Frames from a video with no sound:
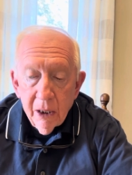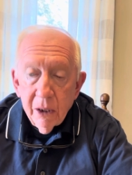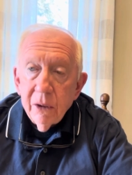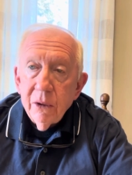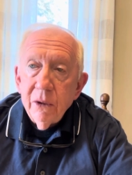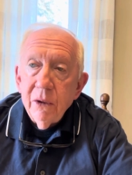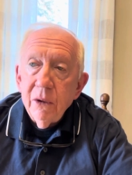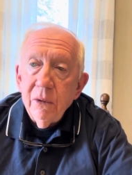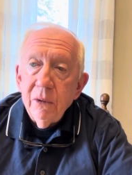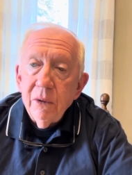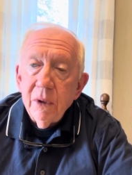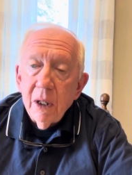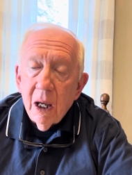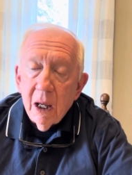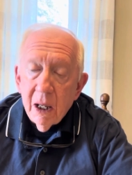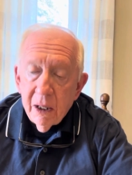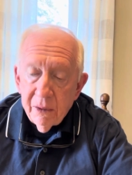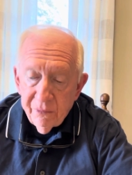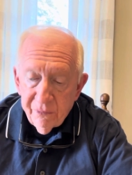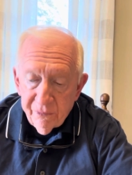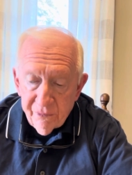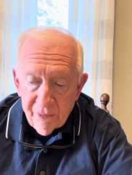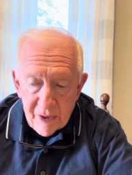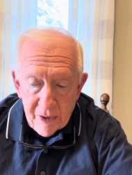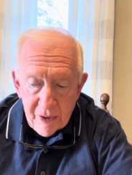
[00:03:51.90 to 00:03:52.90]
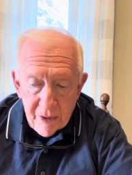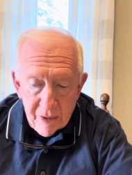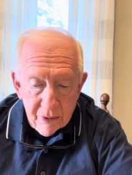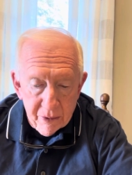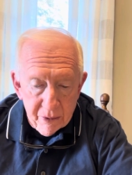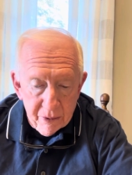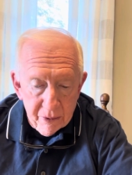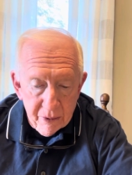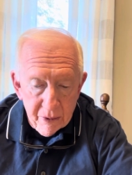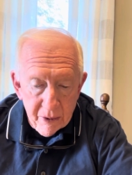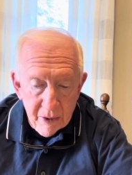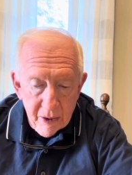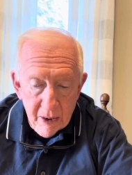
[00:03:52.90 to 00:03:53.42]
Do not
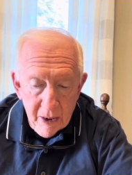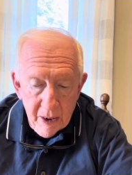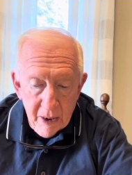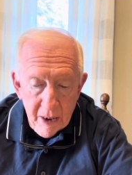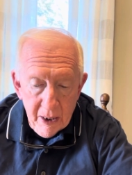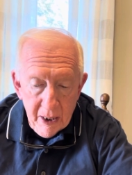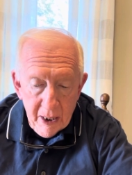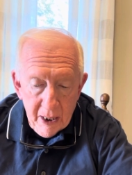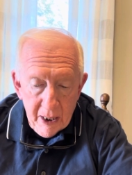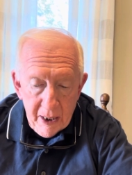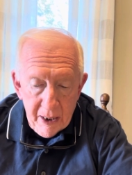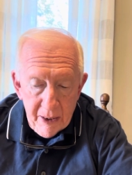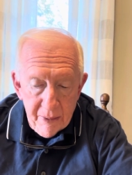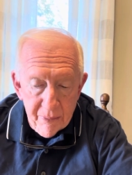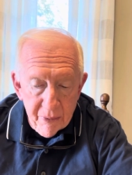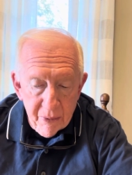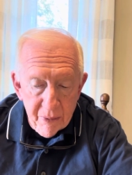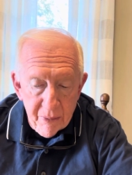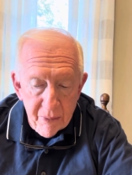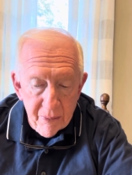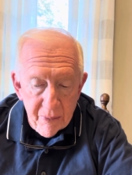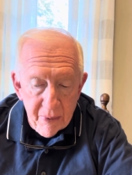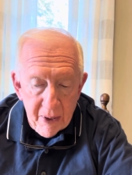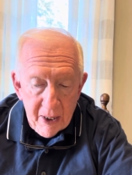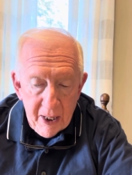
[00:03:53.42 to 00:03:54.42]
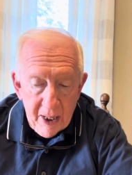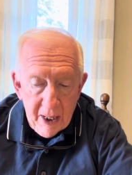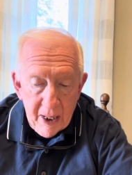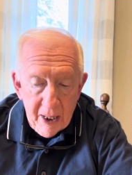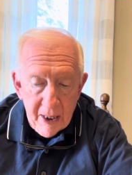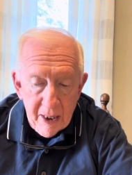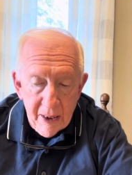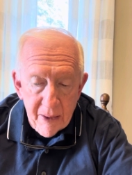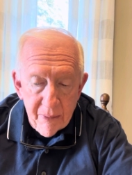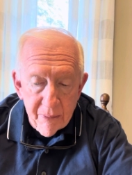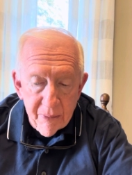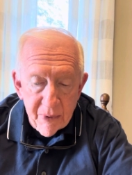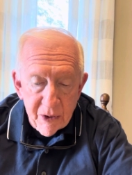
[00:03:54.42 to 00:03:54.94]
fear Abram, I
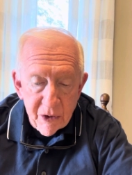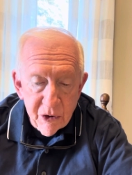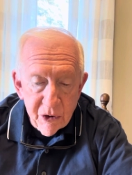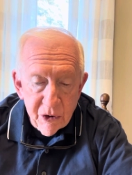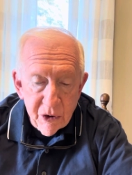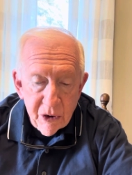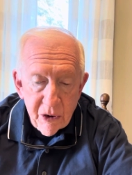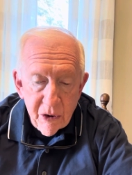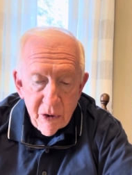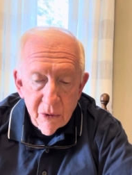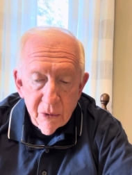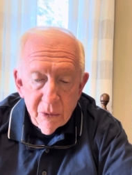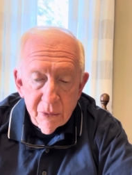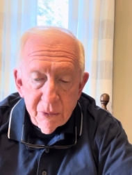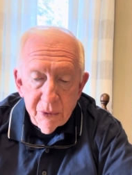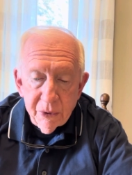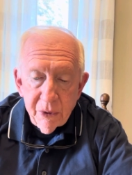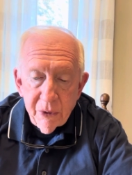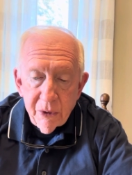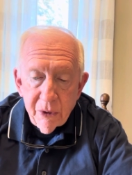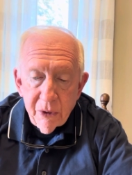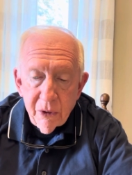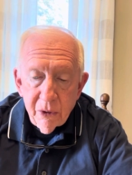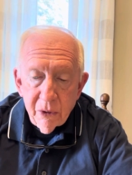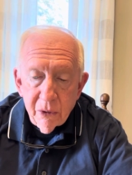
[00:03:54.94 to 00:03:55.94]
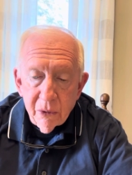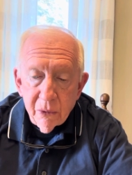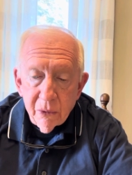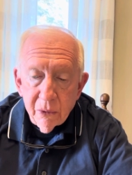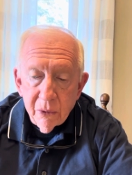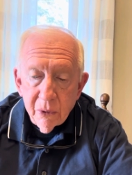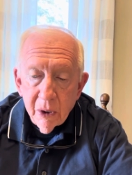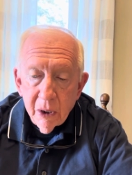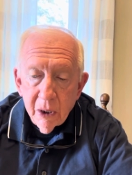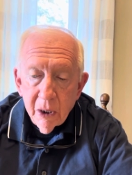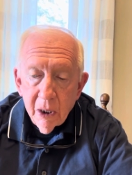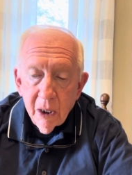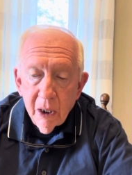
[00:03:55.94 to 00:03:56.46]
am a shield to you.
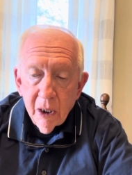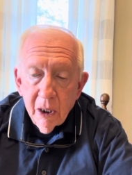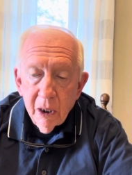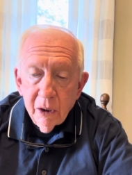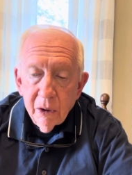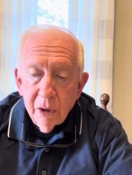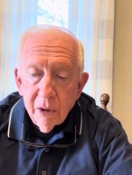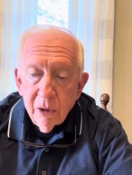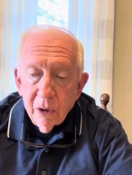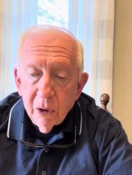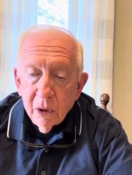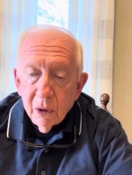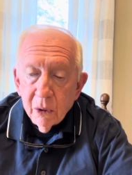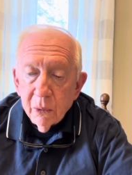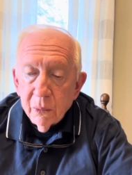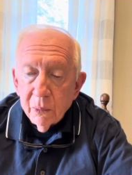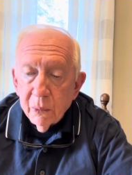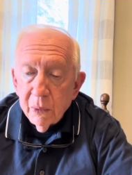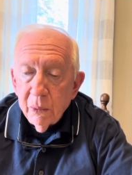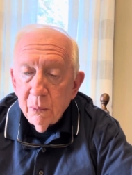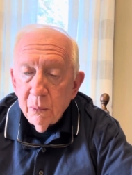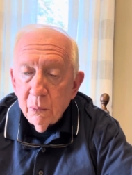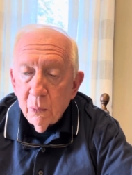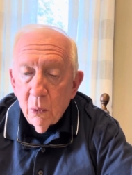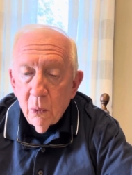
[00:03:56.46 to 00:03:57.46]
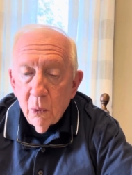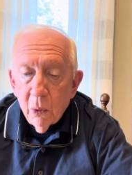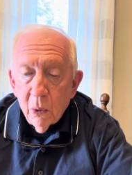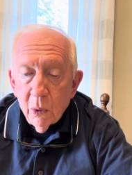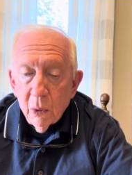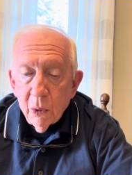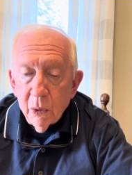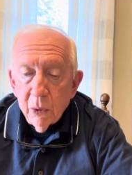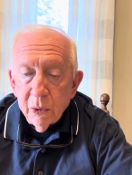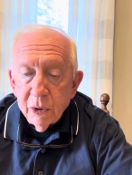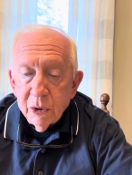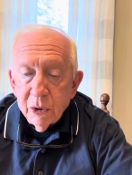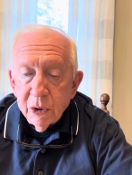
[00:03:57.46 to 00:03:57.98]
Your
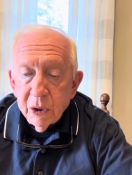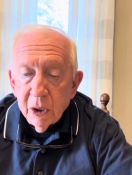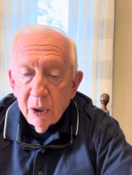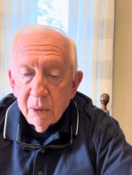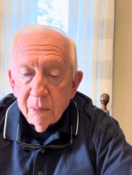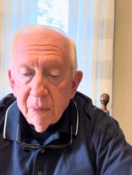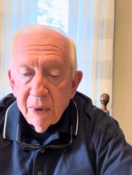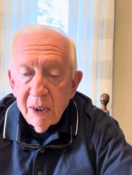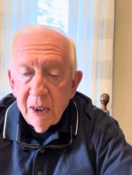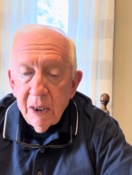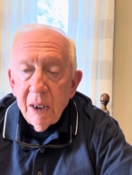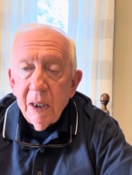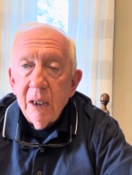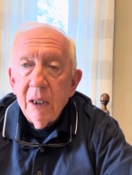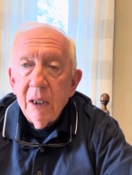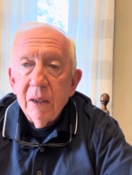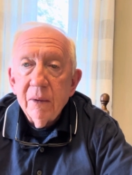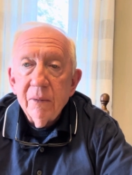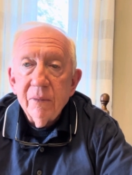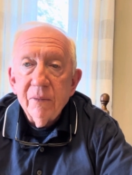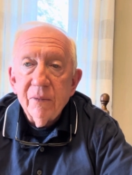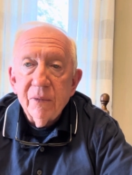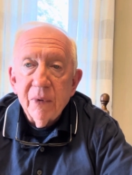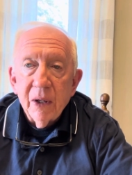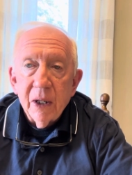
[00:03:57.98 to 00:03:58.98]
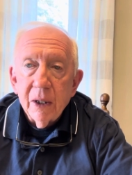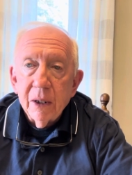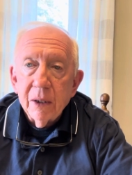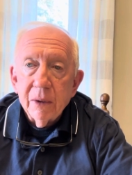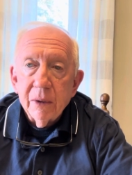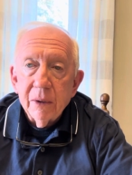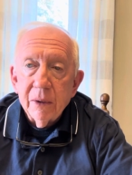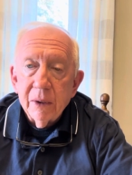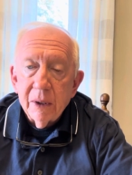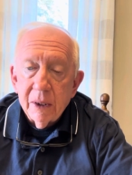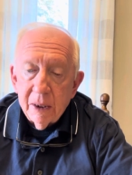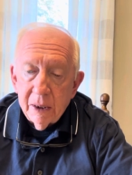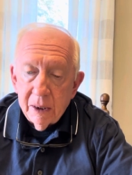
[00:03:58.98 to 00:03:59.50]
reward shall be
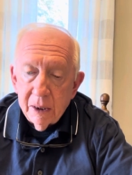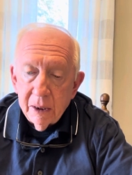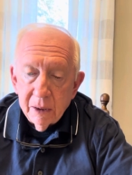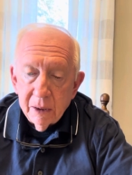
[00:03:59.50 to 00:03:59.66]
very